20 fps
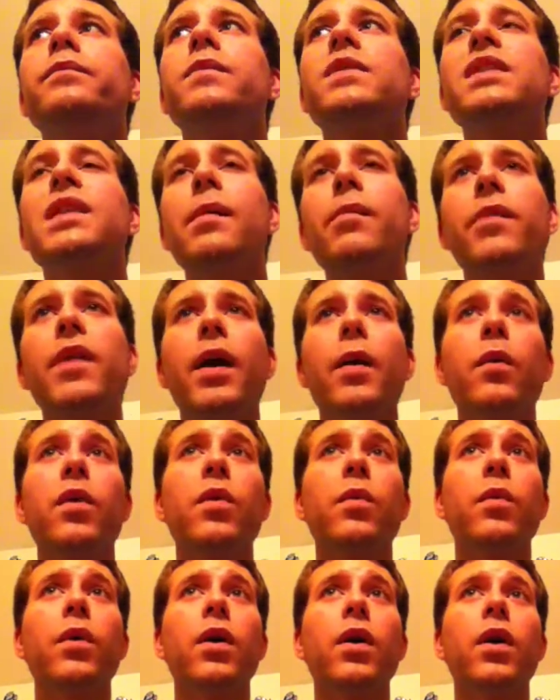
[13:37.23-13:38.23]
same thing with
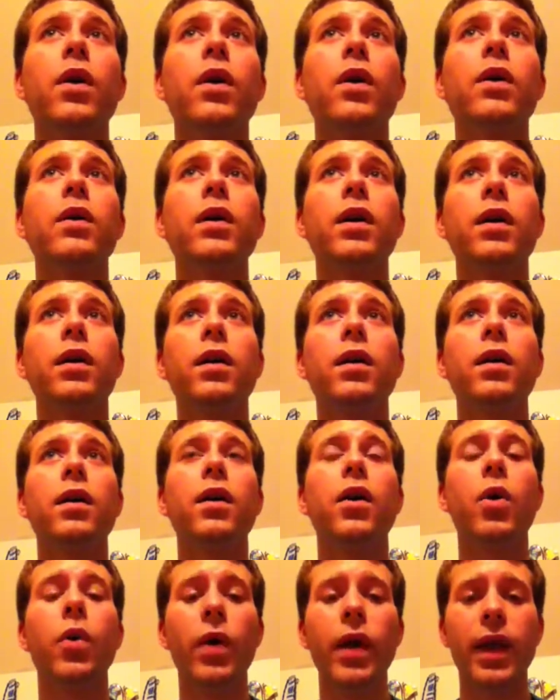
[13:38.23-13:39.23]
the word
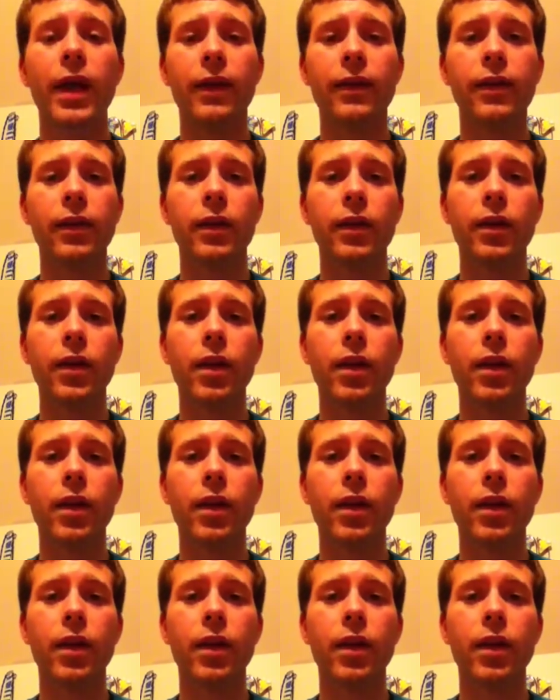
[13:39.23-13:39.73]
sked,